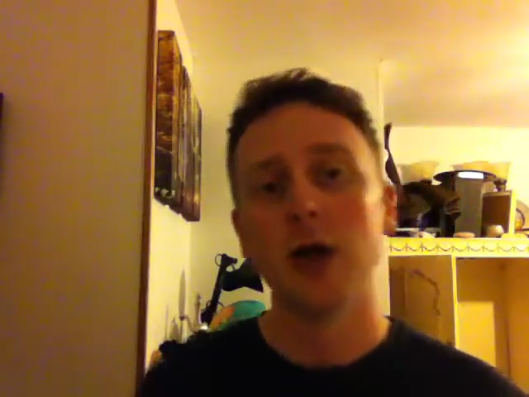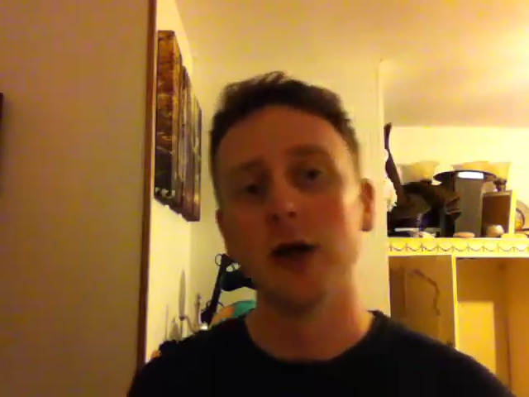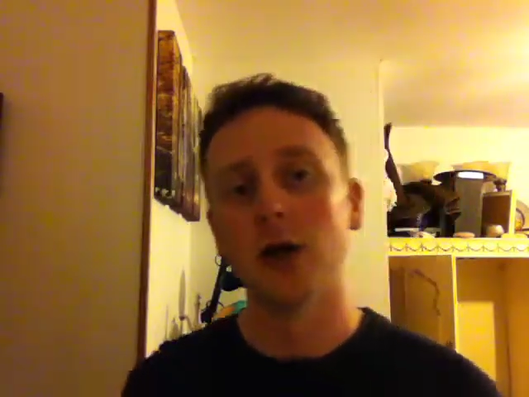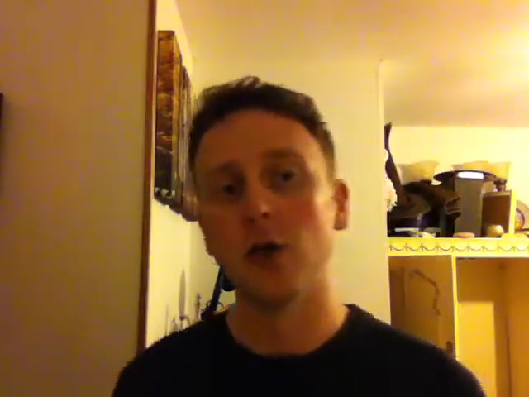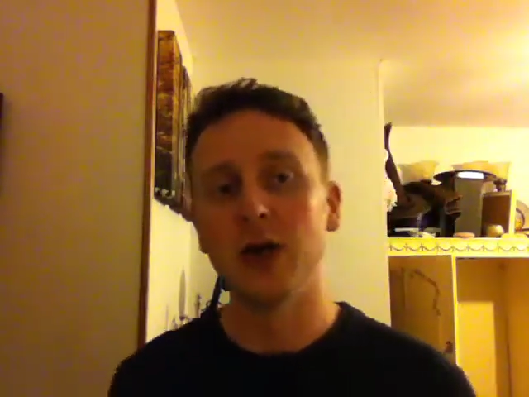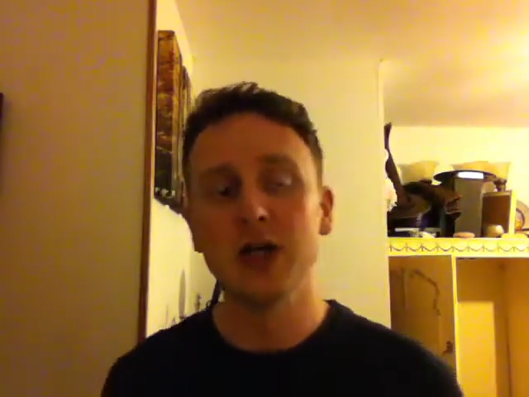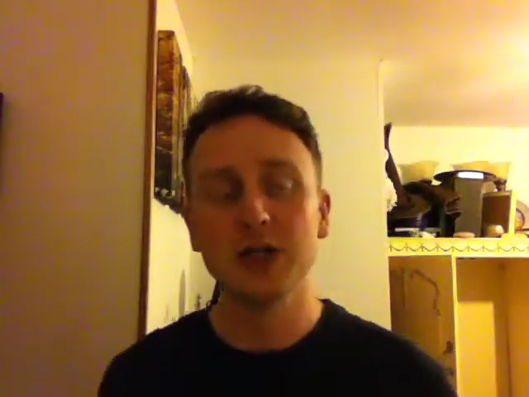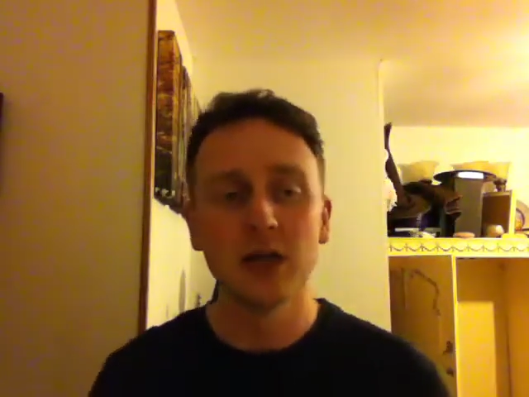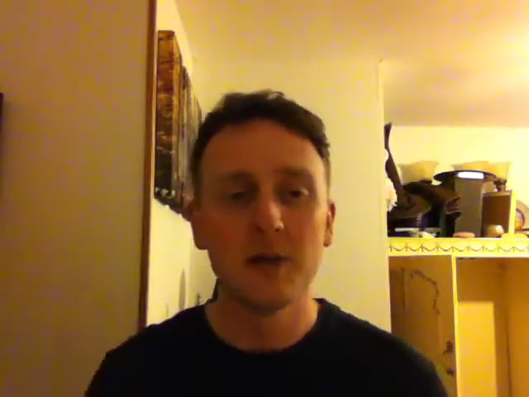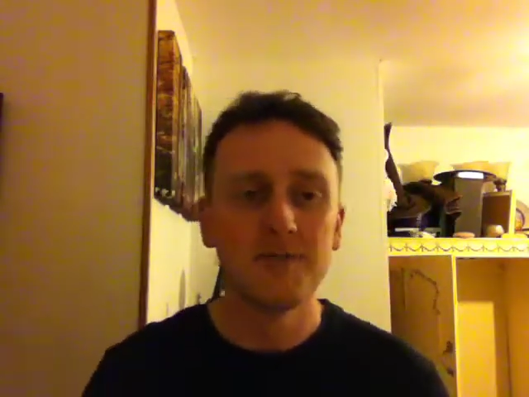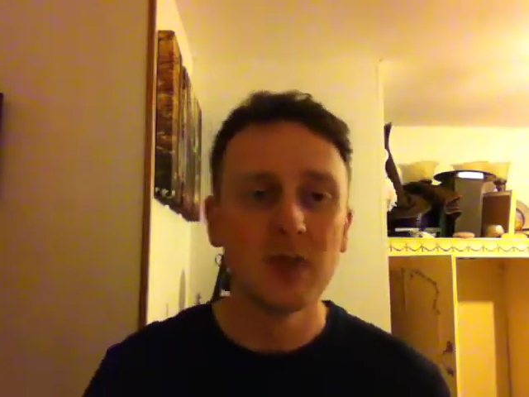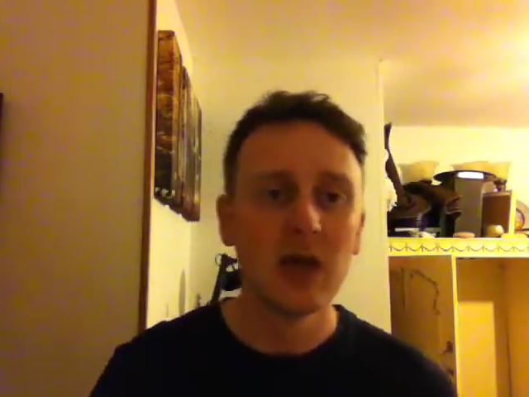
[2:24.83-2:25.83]
You know, he's
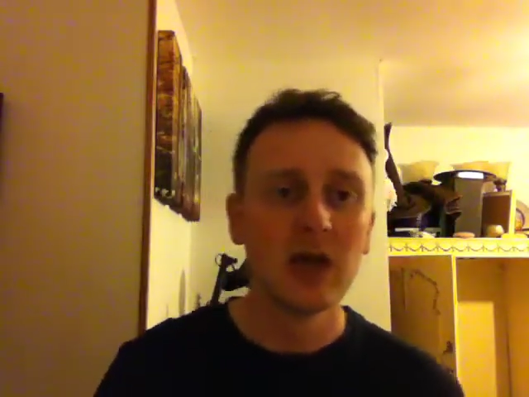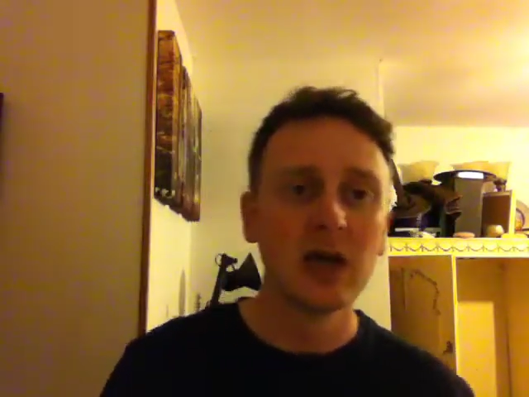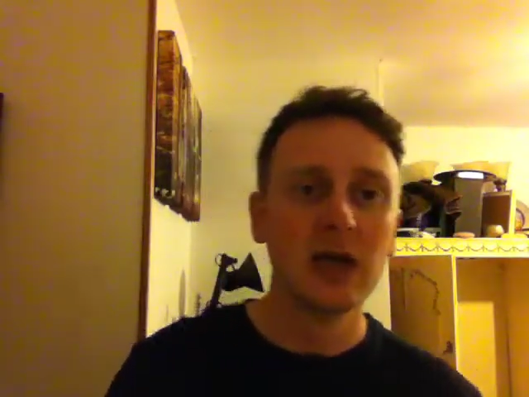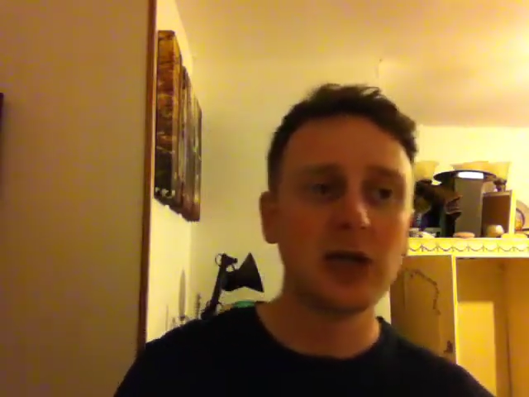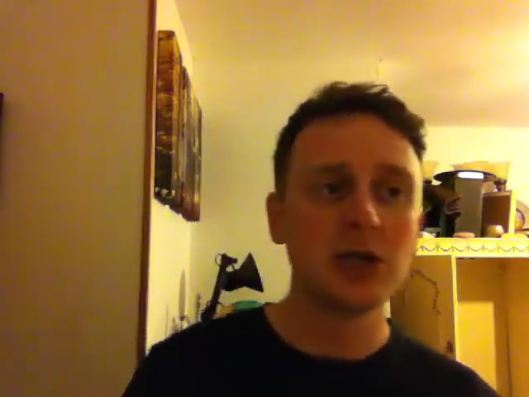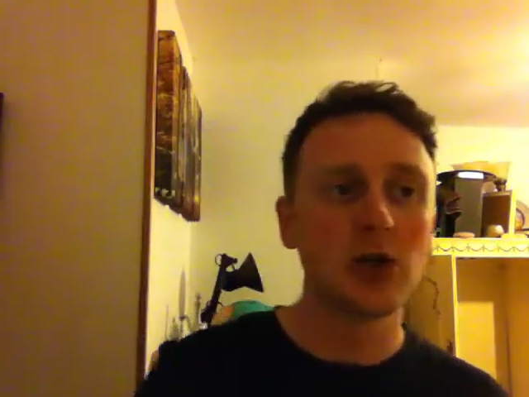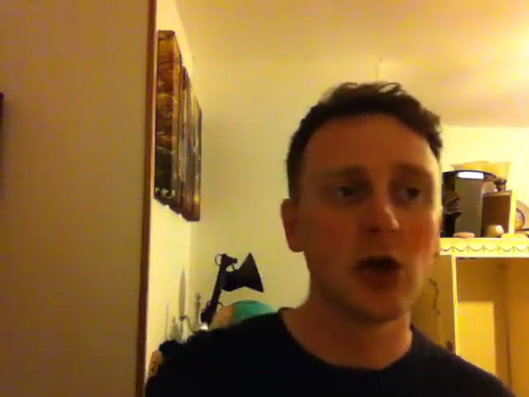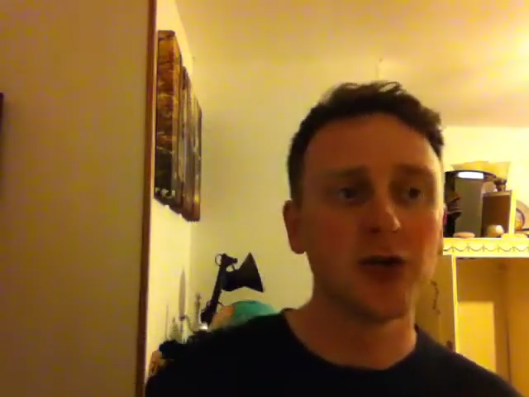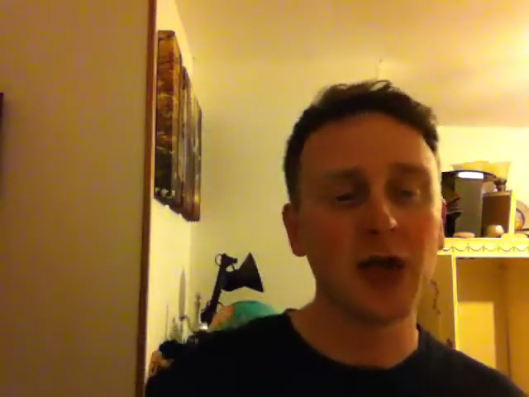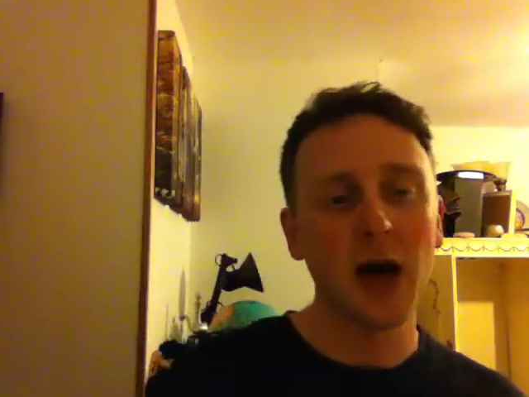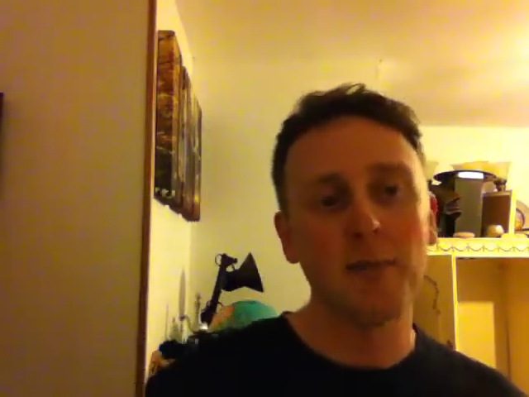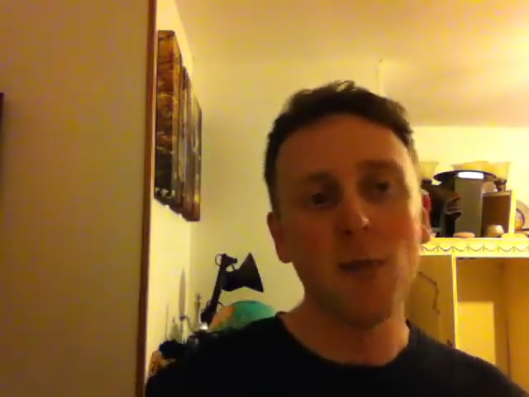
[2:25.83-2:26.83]

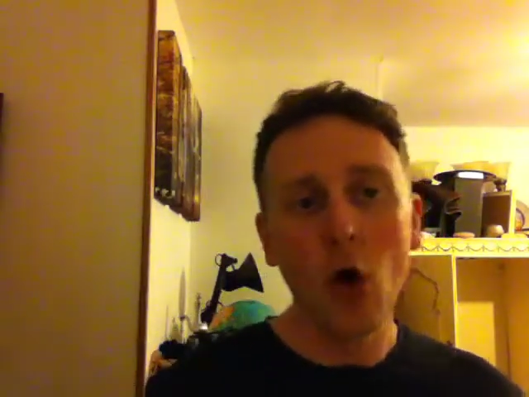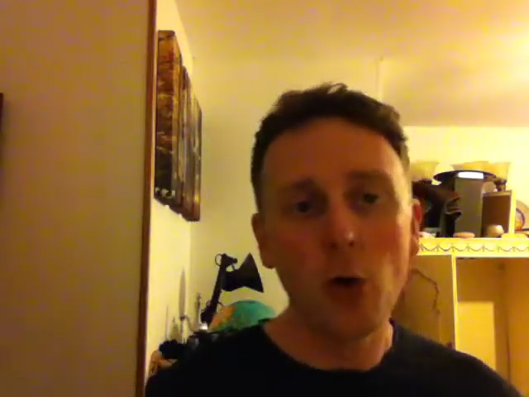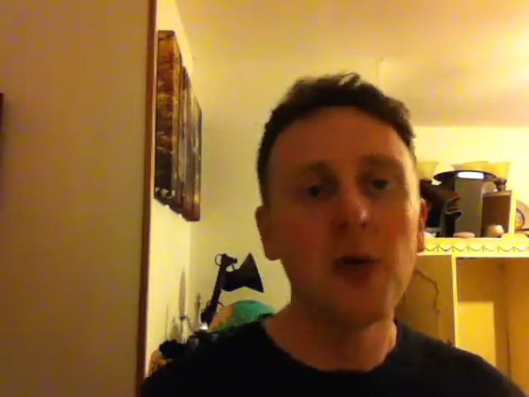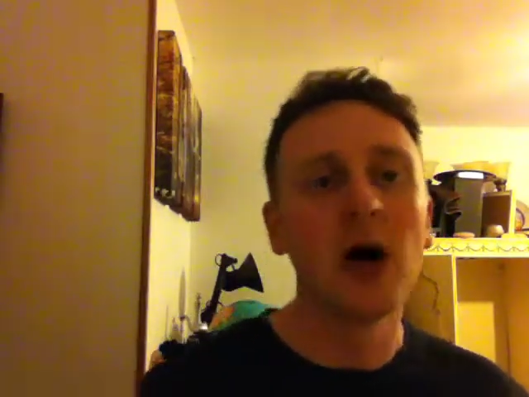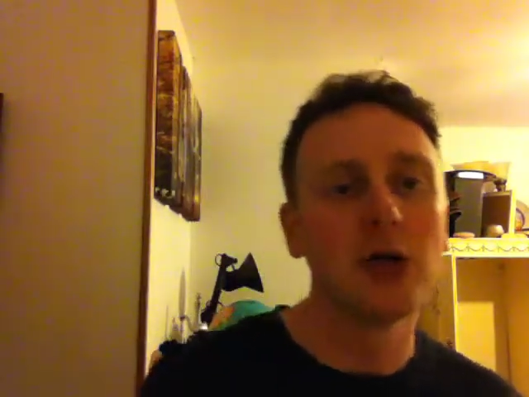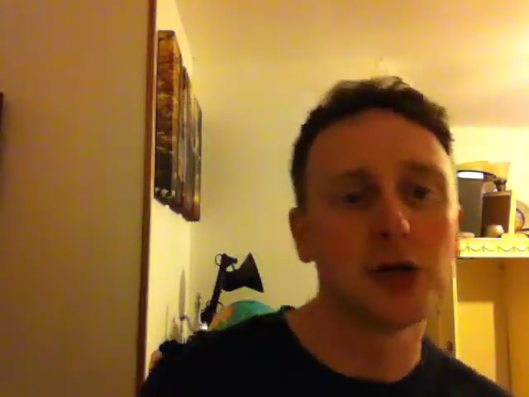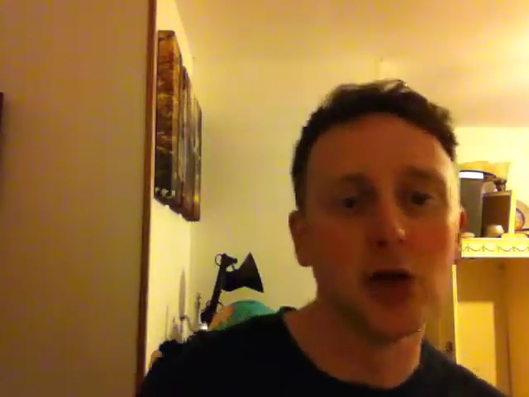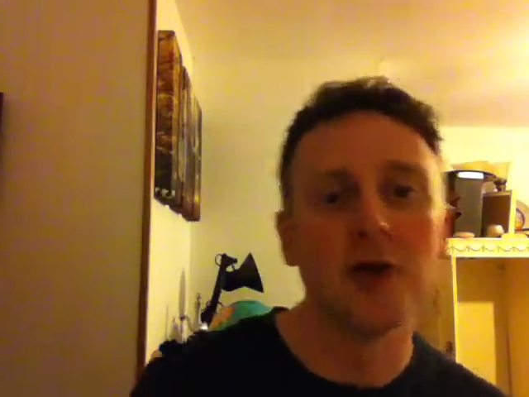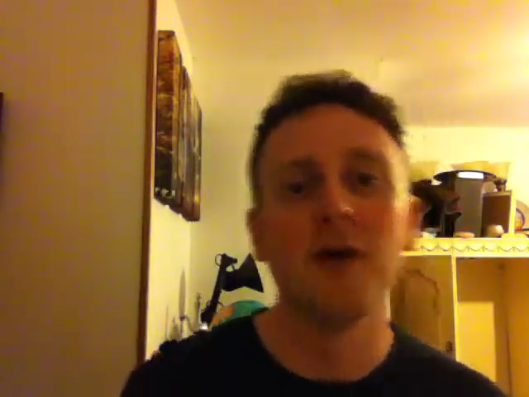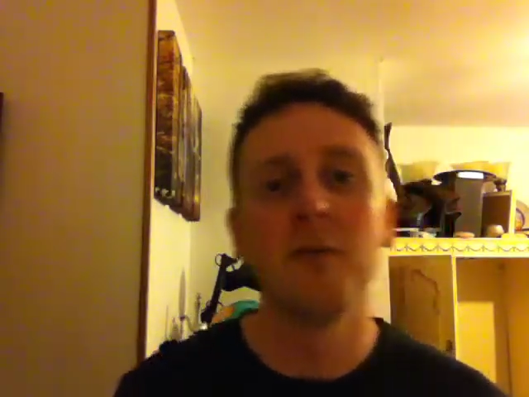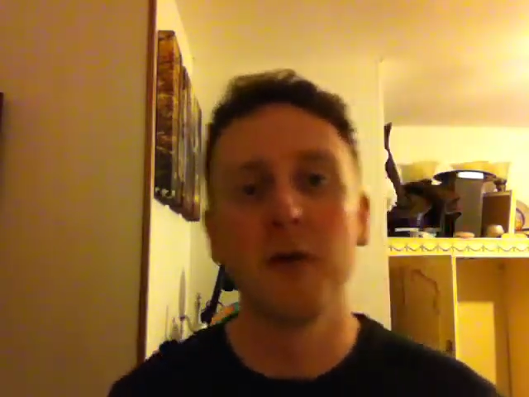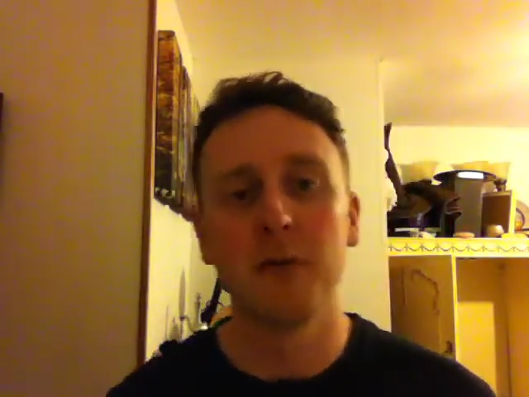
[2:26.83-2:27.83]
got that mobile sort
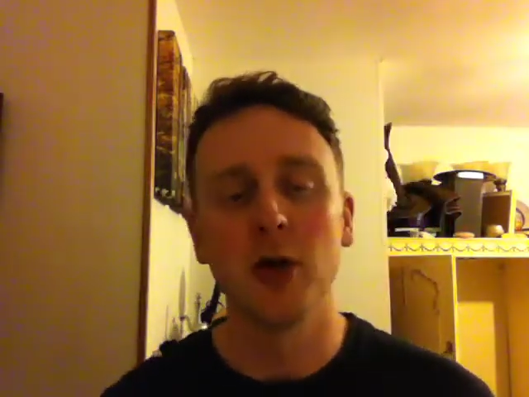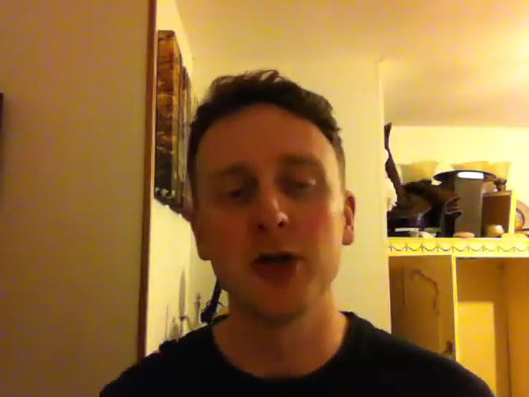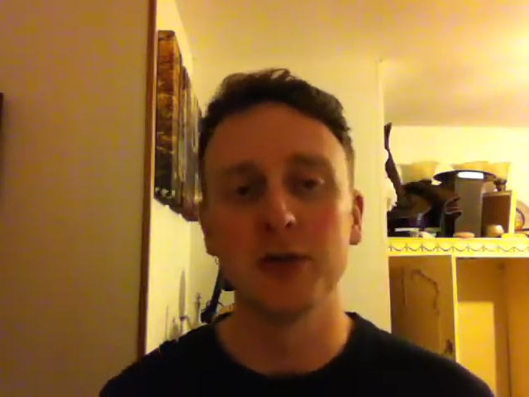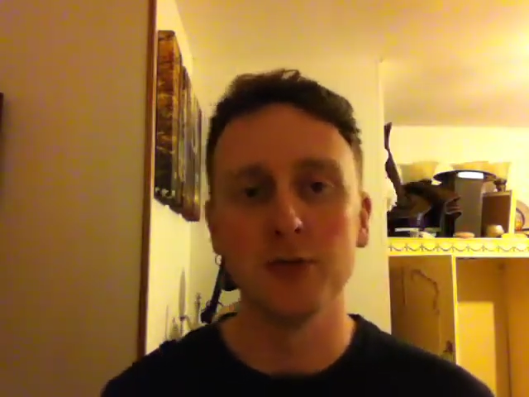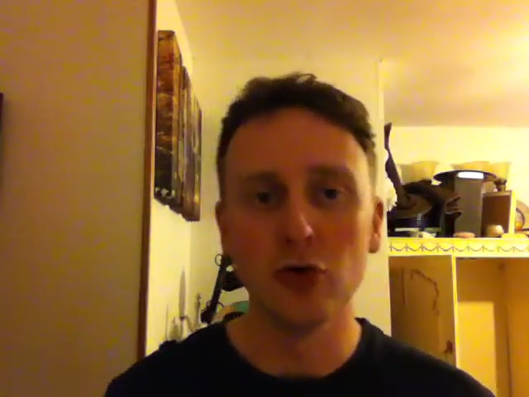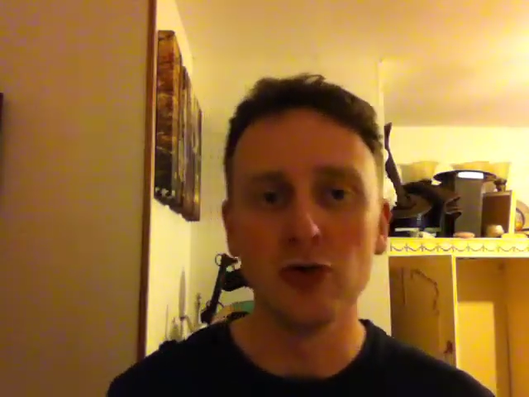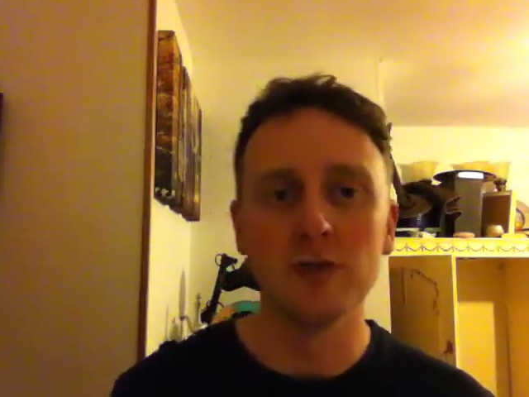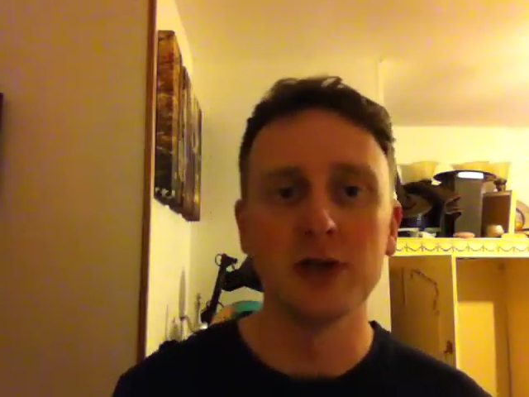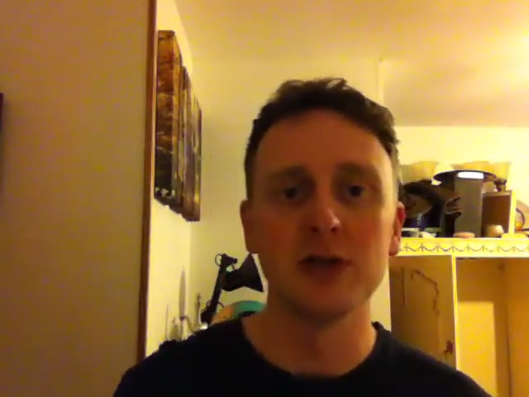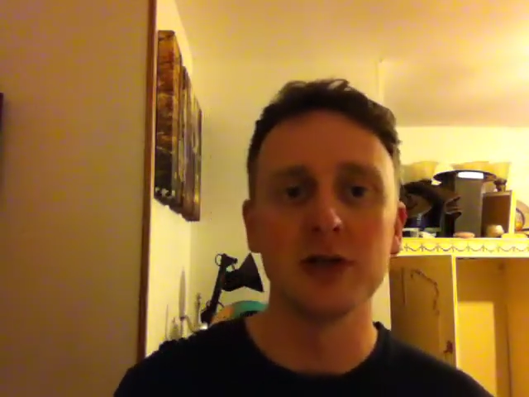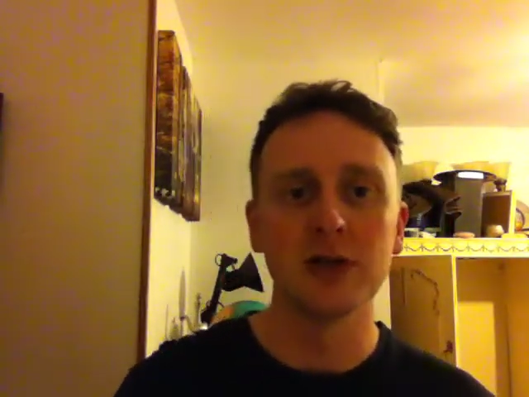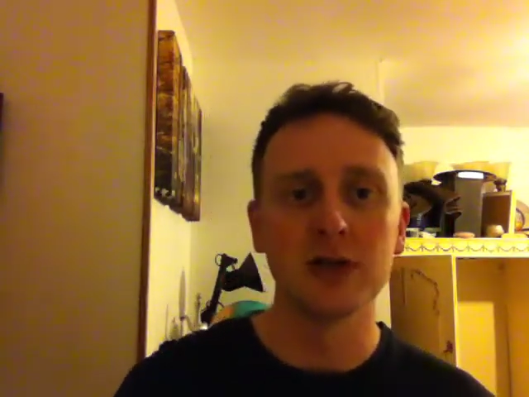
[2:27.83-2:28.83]
of upper body movement